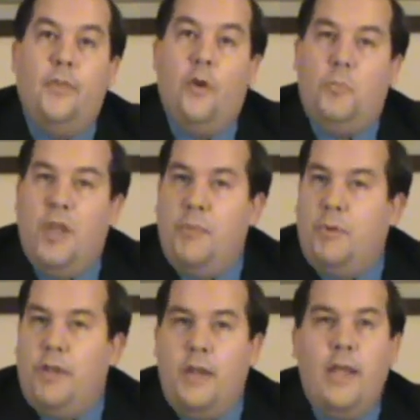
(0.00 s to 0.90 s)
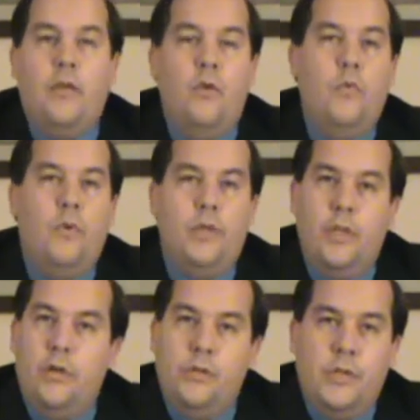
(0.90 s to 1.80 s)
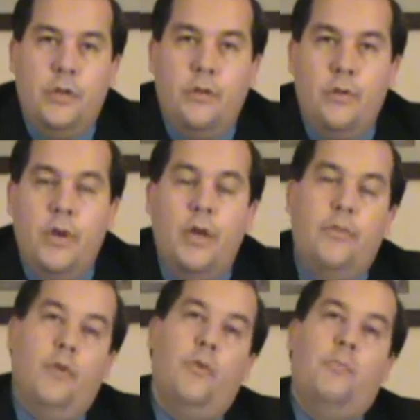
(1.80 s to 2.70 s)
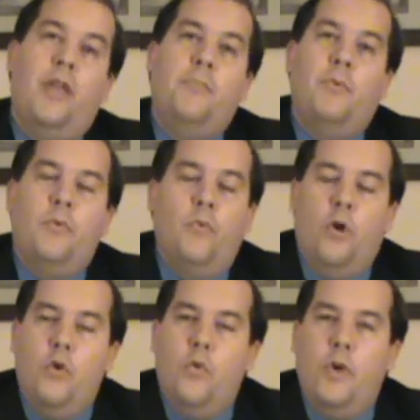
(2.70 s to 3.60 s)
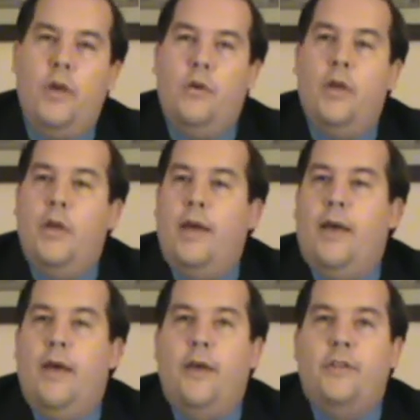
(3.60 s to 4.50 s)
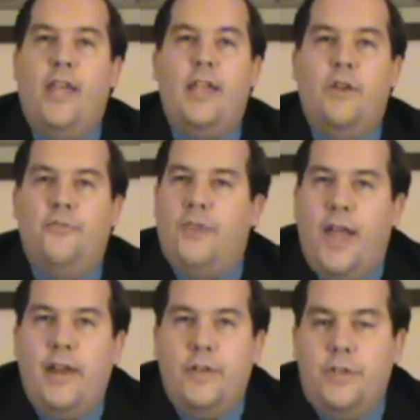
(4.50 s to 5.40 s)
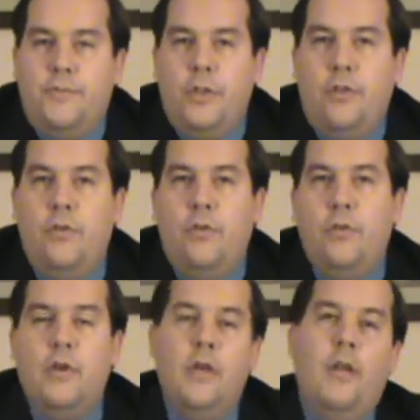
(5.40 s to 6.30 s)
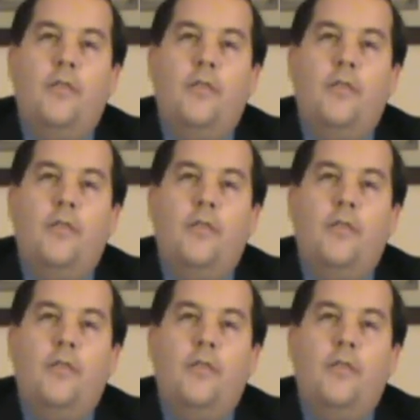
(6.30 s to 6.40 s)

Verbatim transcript: There are people today who will use you. There are people who will uh, take advantage of you.